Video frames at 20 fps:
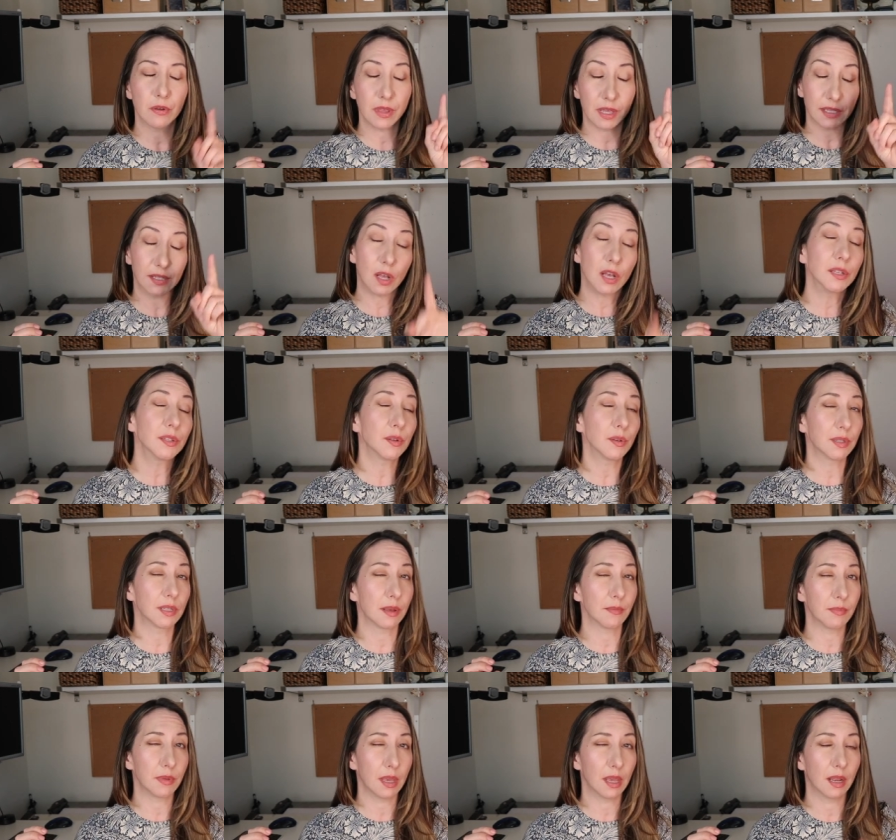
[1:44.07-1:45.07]
That's also
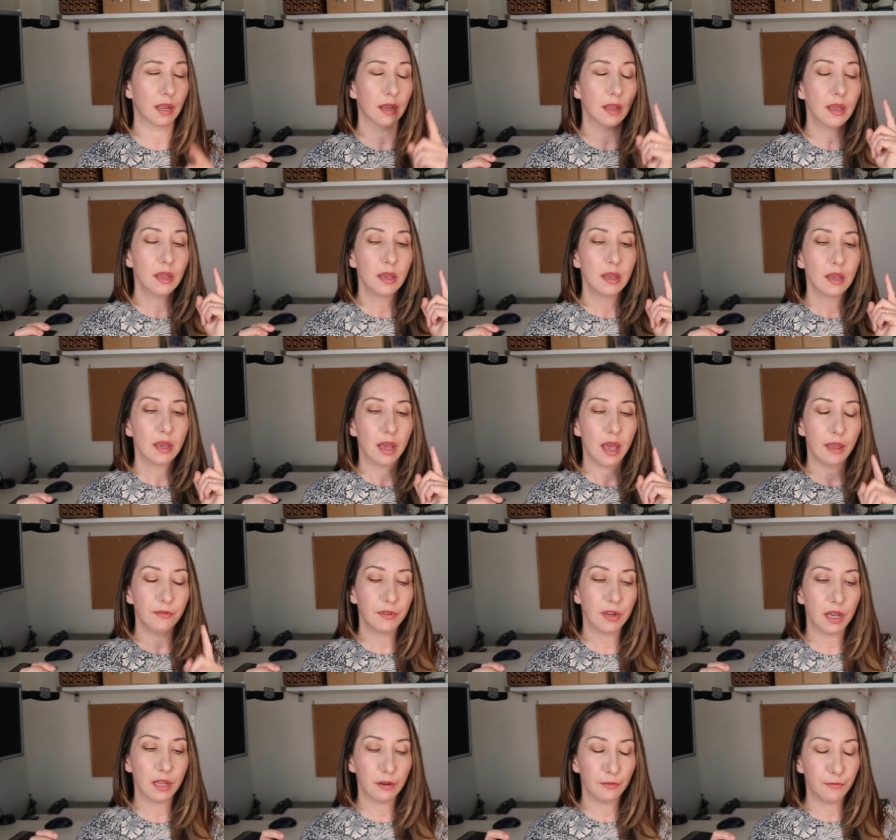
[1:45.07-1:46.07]
something I've
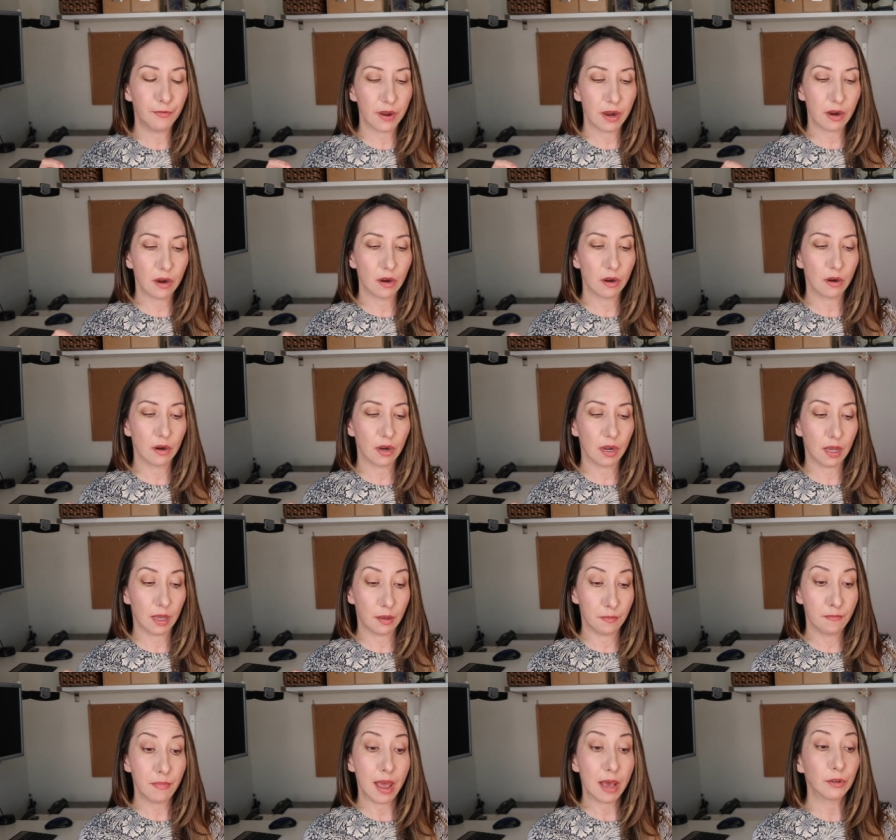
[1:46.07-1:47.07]
done a fair
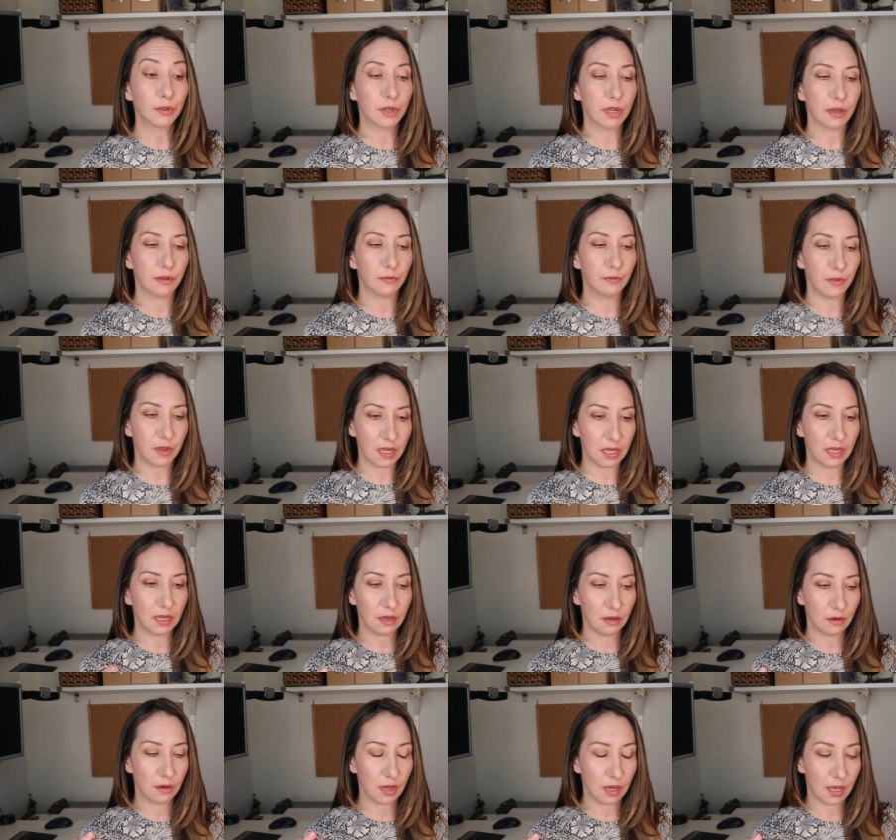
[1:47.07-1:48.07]
amount of
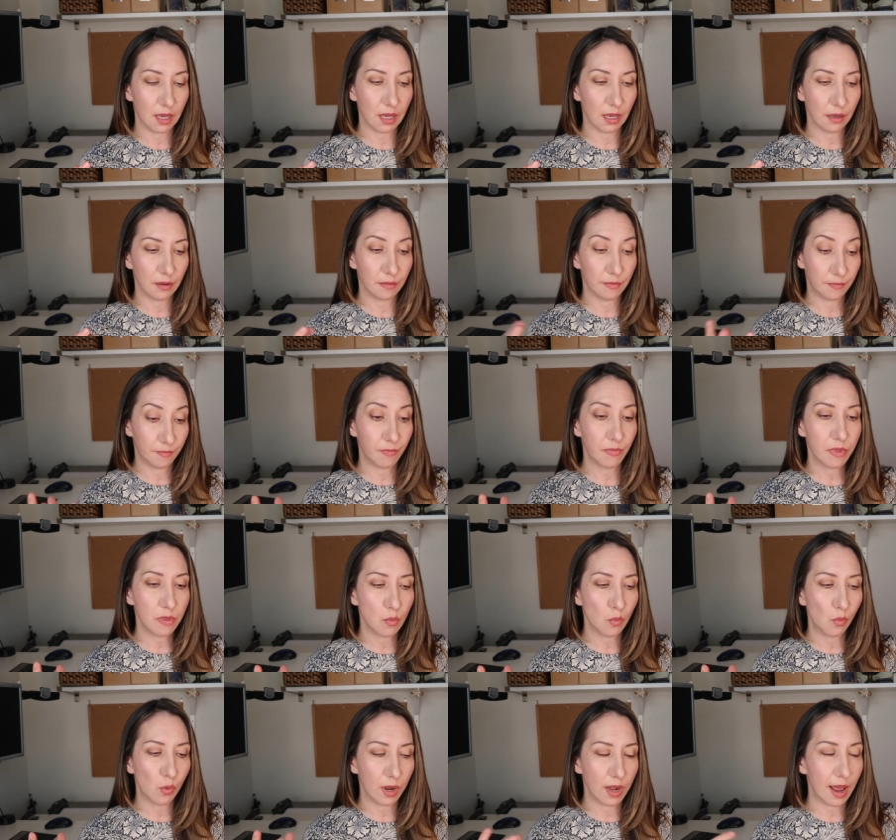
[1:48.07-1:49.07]
in
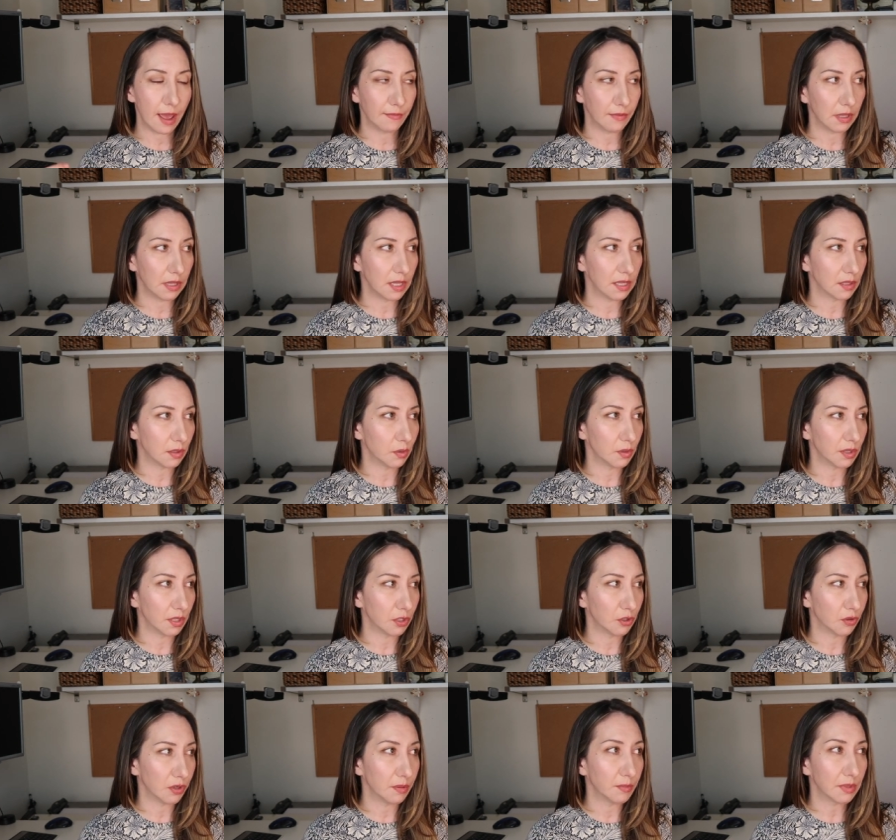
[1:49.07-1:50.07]
when having these
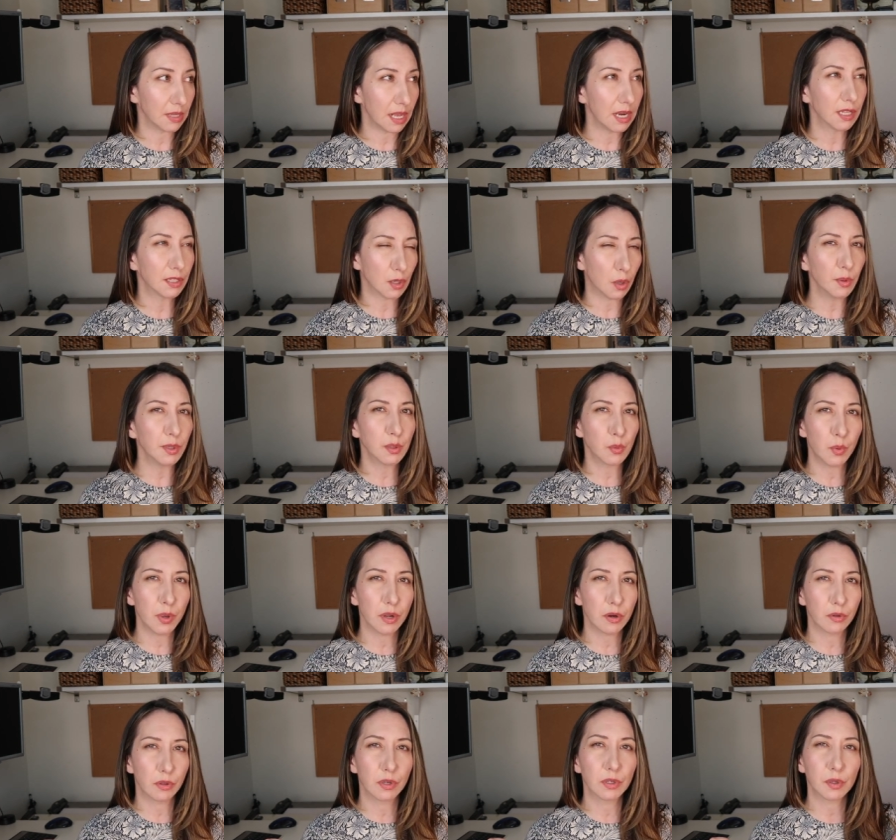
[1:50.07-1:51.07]
lucid dreams. And it's always
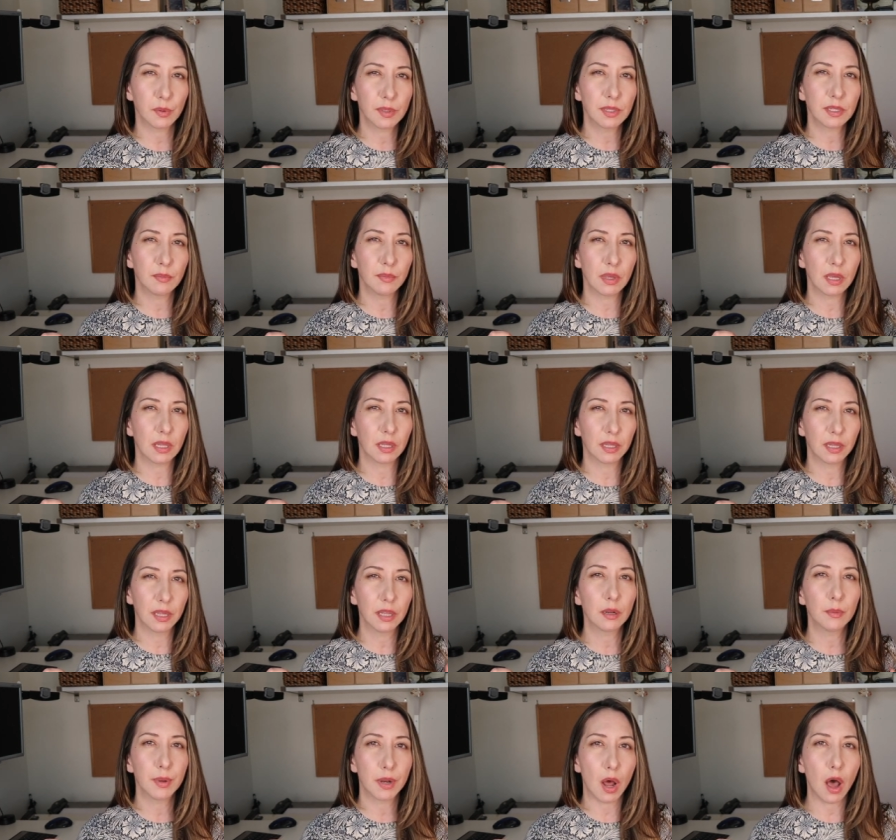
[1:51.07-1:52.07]
weird. There's always something a
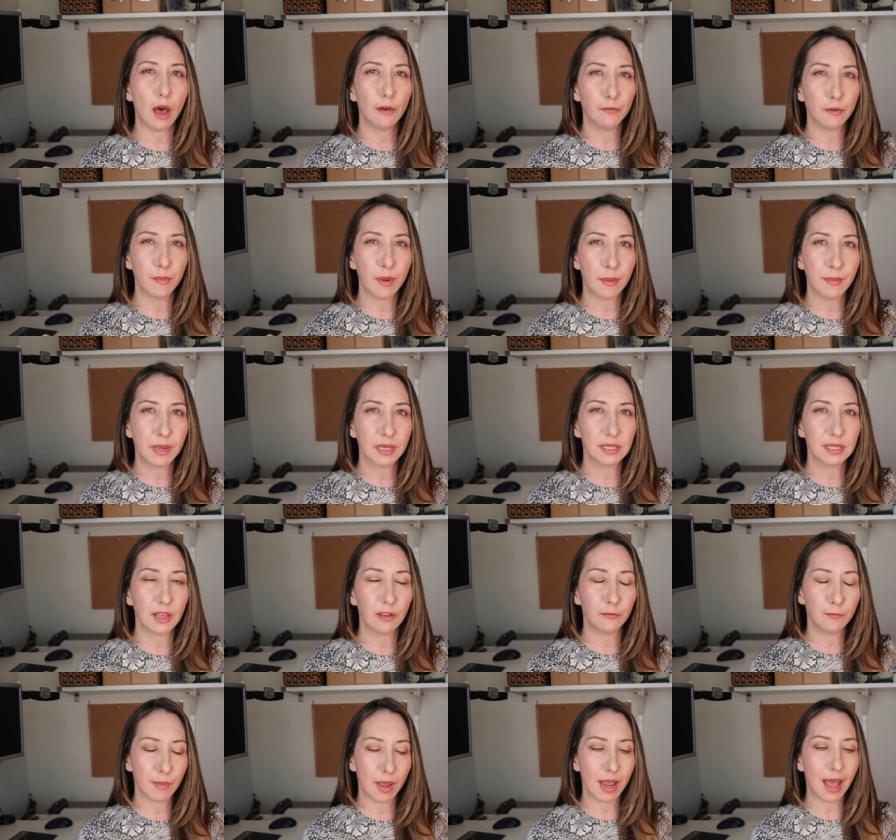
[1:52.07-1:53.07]
little bit off about
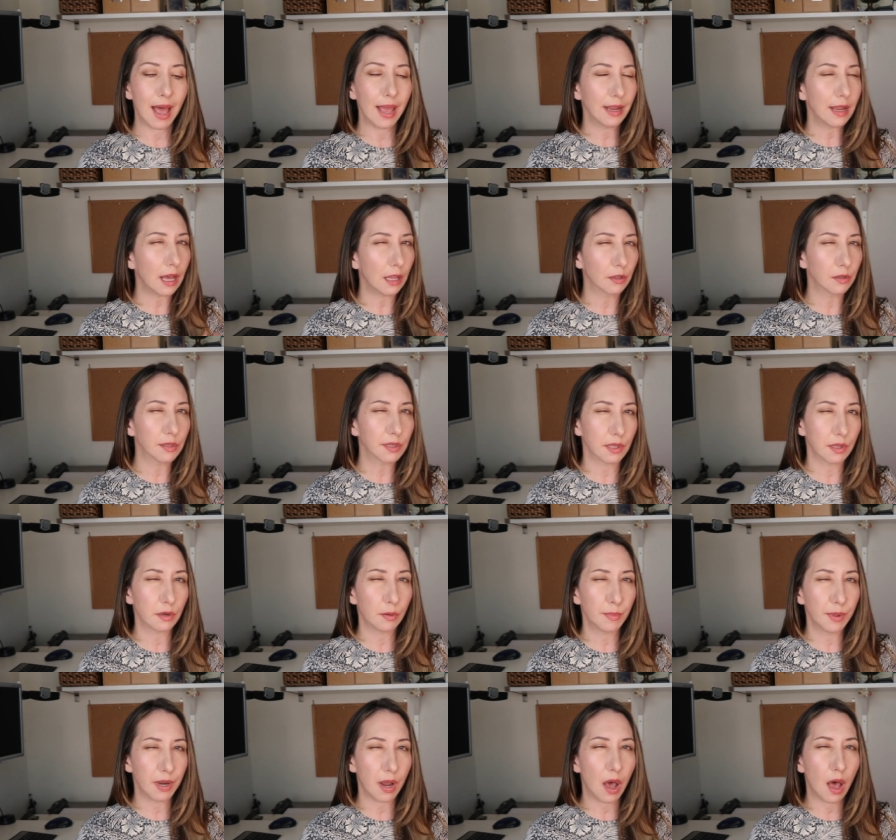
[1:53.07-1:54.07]
myself. My eye color is a
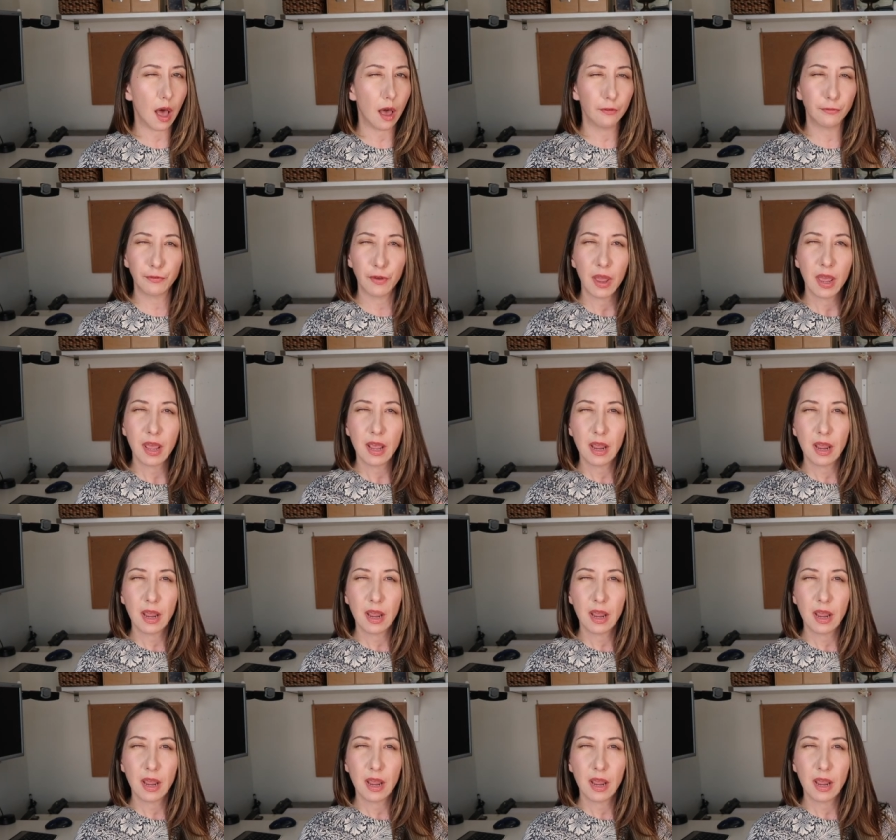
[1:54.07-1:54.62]
little bit off.